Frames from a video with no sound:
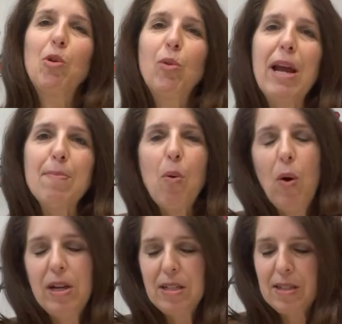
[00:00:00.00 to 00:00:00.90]
great
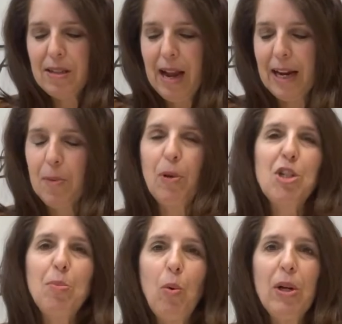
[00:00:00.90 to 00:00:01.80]

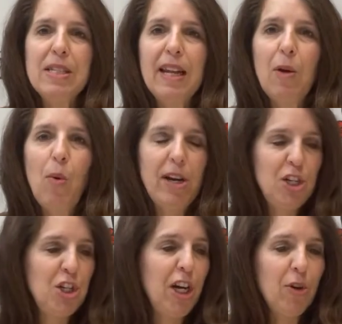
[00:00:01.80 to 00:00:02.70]
acupressure points that I want to
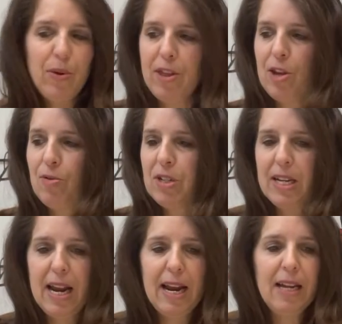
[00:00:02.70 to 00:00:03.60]
share with you
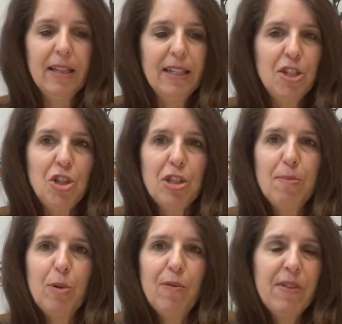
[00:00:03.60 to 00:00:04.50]
today. Let's just
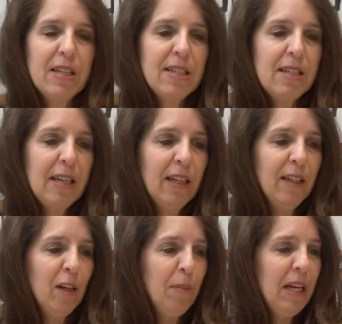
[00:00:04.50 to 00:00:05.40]
move this a
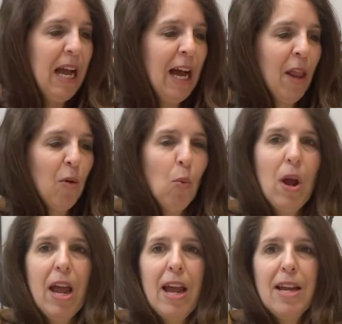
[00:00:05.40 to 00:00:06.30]
little bit out of the
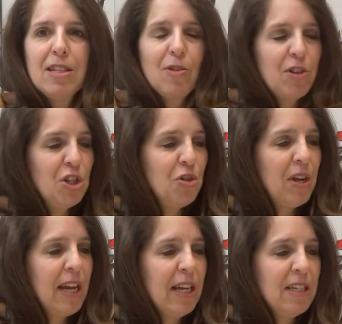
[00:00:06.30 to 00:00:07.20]
way so that you
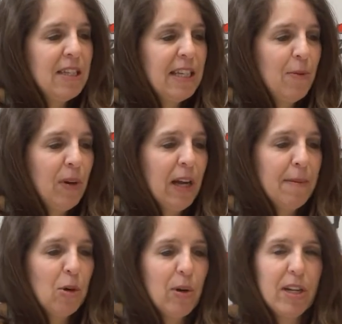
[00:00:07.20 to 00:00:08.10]
can see what
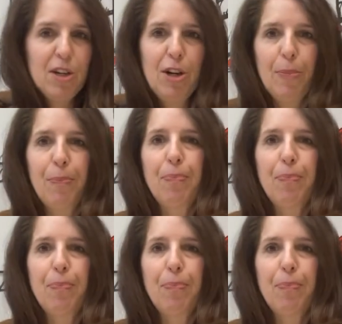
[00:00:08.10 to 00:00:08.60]
I'm going to do.